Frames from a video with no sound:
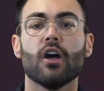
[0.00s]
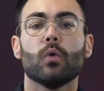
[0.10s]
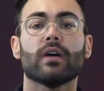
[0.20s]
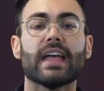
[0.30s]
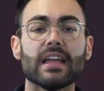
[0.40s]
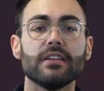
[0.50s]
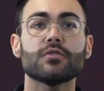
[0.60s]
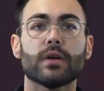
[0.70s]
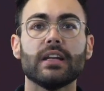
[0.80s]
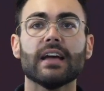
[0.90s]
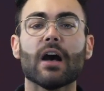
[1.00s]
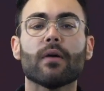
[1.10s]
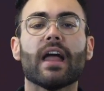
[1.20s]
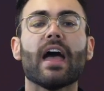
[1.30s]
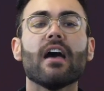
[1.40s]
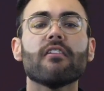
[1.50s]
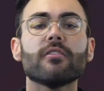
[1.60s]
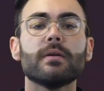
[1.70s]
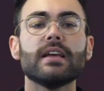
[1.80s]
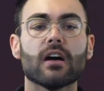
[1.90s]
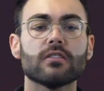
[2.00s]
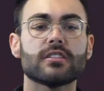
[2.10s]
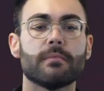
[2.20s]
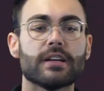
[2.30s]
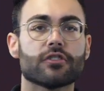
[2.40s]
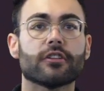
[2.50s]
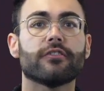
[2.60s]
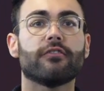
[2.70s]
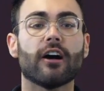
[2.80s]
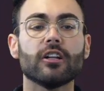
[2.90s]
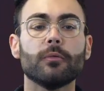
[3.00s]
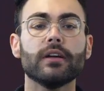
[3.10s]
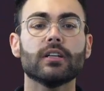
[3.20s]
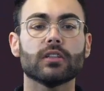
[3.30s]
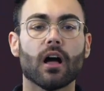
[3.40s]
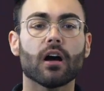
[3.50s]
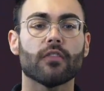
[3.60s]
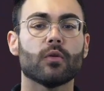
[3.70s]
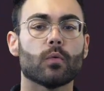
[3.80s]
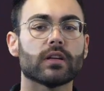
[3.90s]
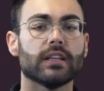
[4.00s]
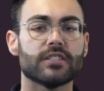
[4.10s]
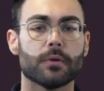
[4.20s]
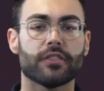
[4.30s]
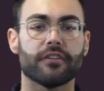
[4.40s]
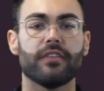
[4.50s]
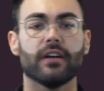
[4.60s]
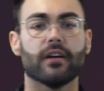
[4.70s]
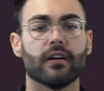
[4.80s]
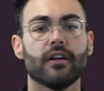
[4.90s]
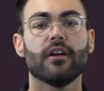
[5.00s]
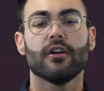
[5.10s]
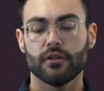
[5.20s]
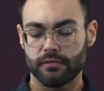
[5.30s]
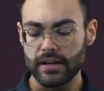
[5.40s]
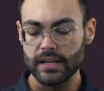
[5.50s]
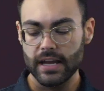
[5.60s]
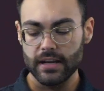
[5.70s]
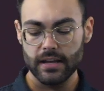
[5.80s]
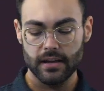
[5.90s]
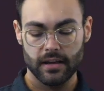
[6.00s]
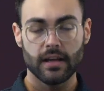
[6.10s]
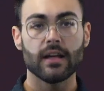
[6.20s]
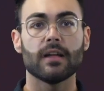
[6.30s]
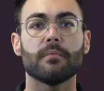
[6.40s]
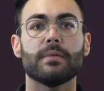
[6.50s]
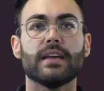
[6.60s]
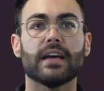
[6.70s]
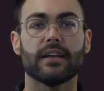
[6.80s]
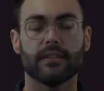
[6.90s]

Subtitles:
While Katie is reading, I want everybody else to make sure they're following along on the word list with their finger. Ready, Katie? Begin.